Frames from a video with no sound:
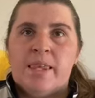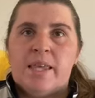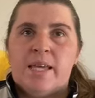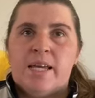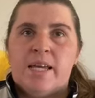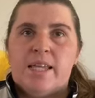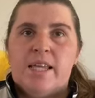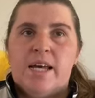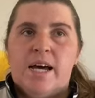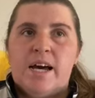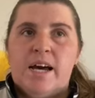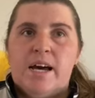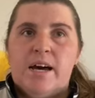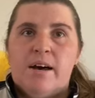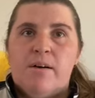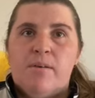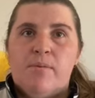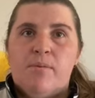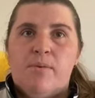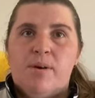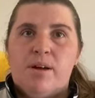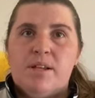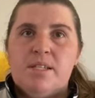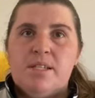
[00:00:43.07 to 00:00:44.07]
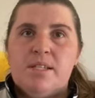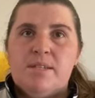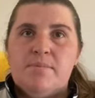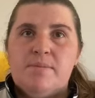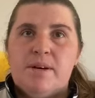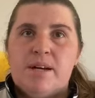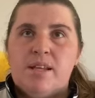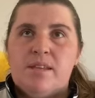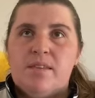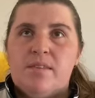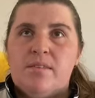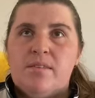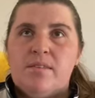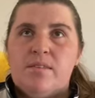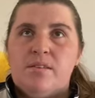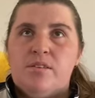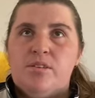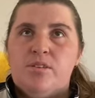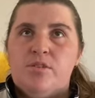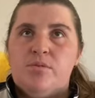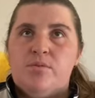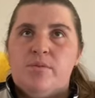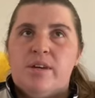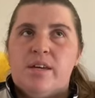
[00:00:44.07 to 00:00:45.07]
once a month
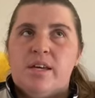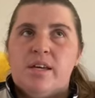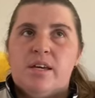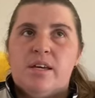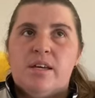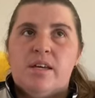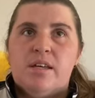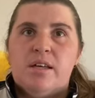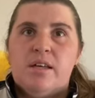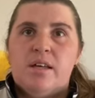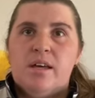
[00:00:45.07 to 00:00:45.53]
doing